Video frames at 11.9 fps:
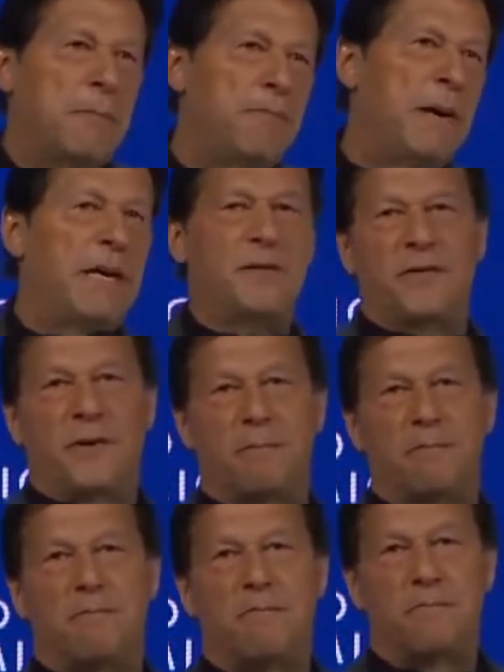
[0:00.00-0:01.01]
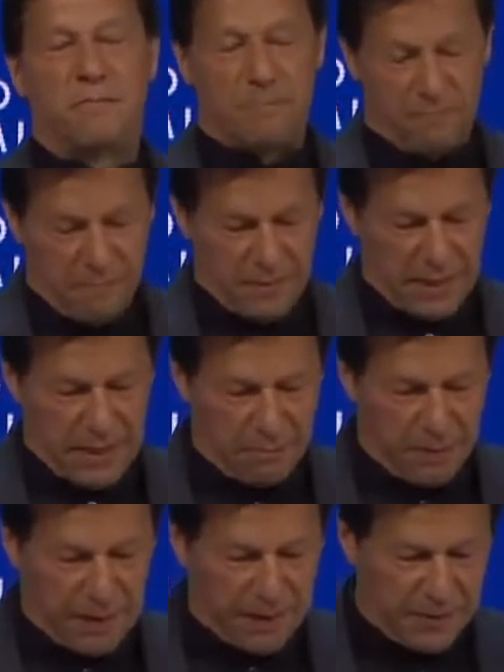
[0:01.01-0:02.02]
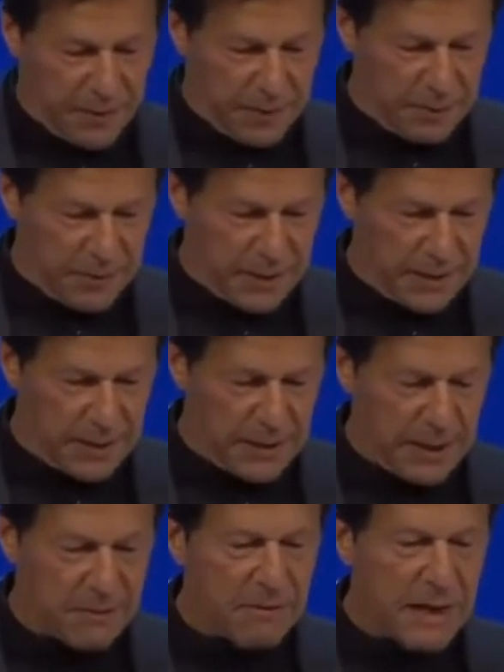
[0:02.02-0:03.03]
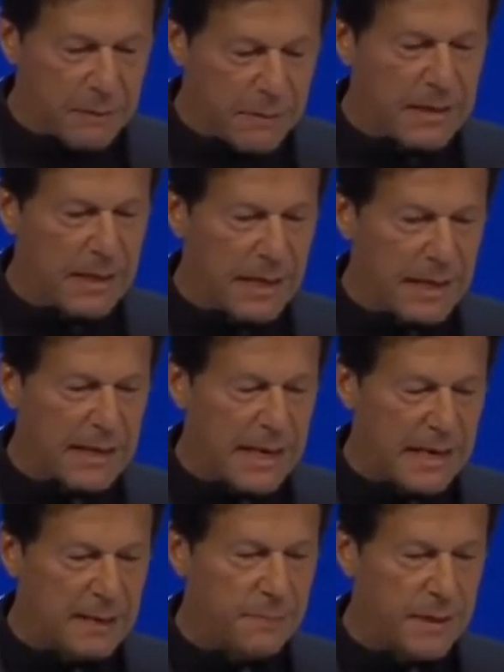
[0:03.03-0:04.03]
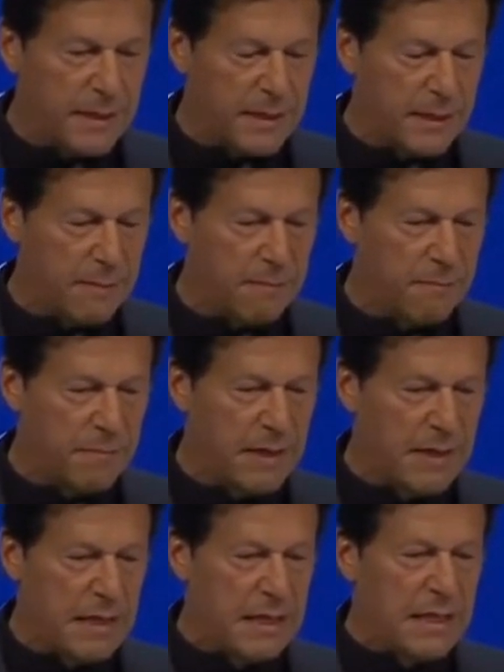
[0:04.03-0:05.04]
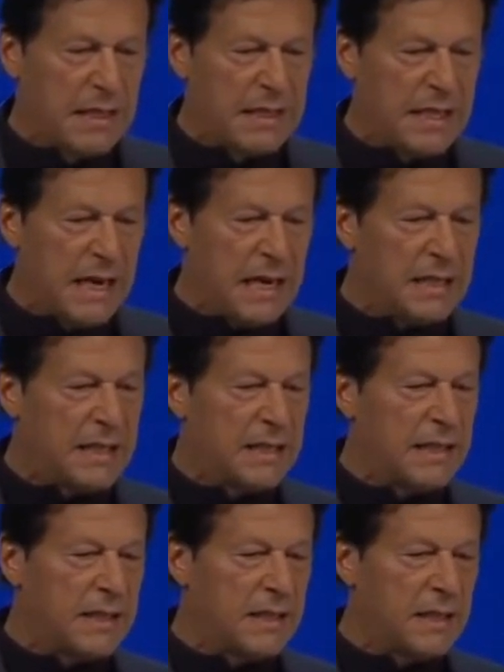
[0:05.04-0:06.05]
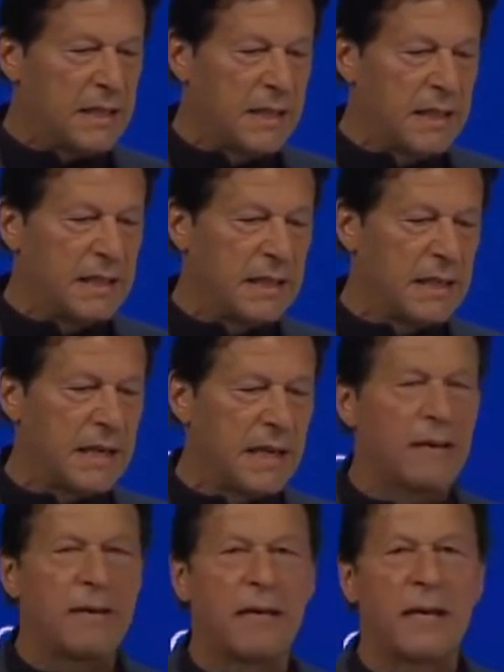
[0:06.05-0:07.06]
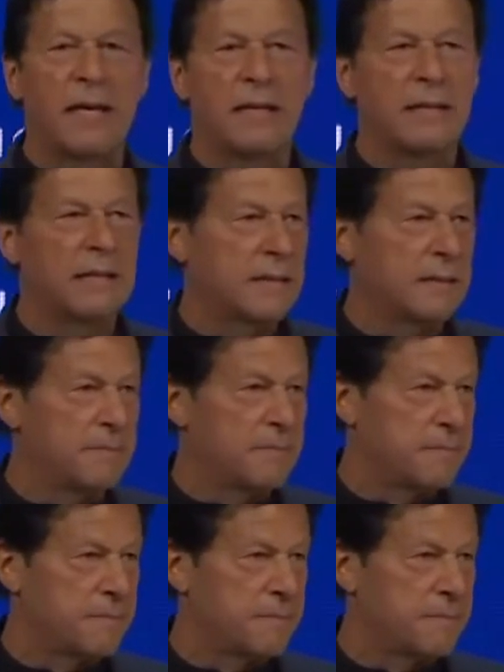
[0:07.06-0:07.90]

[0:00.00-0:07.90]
Apart from the environmental aspect now, the third thing I realized,